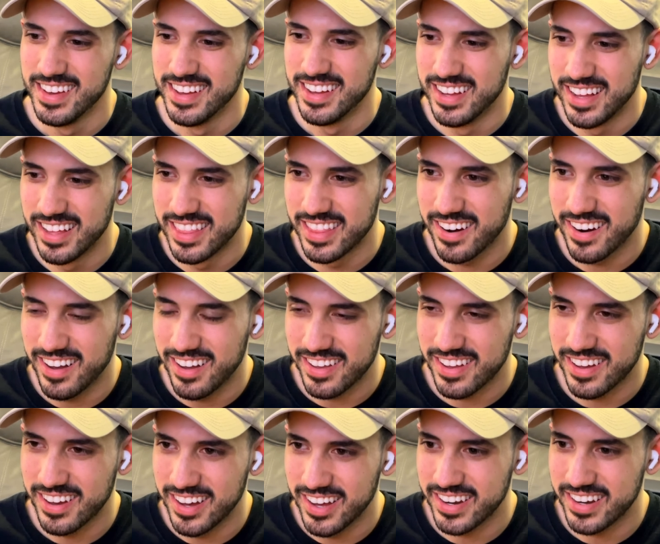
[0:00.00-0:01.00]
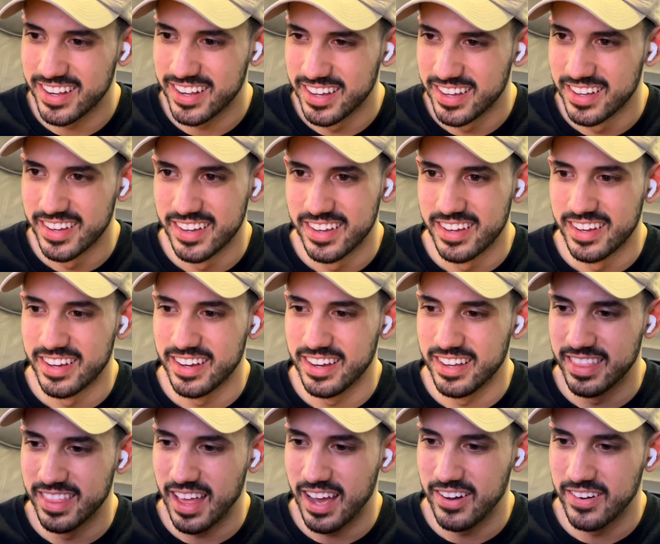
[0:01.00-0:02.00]
And they're all gone.
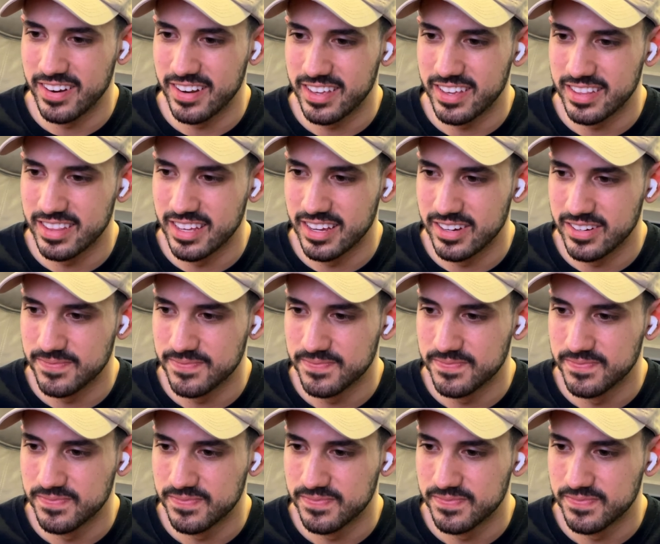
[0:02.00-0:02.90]
Now what do you do?